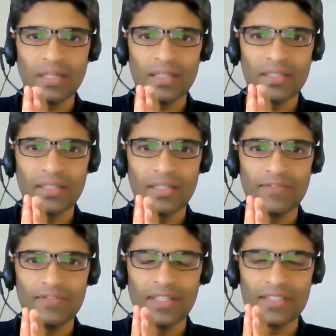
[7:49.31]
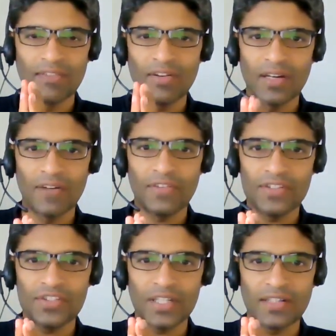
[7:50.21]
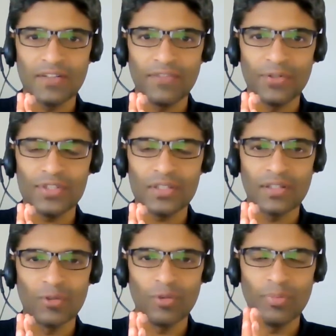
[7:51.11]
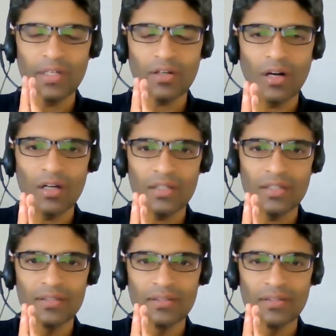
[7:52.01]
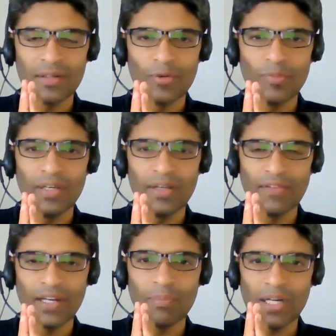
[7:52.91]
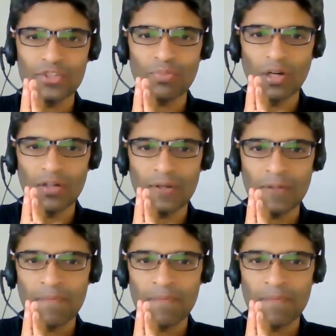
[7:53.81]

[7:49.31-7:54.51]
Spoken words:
And then if there's ever a reference check in the future, you'll be caught and you'll be in a very bad spot.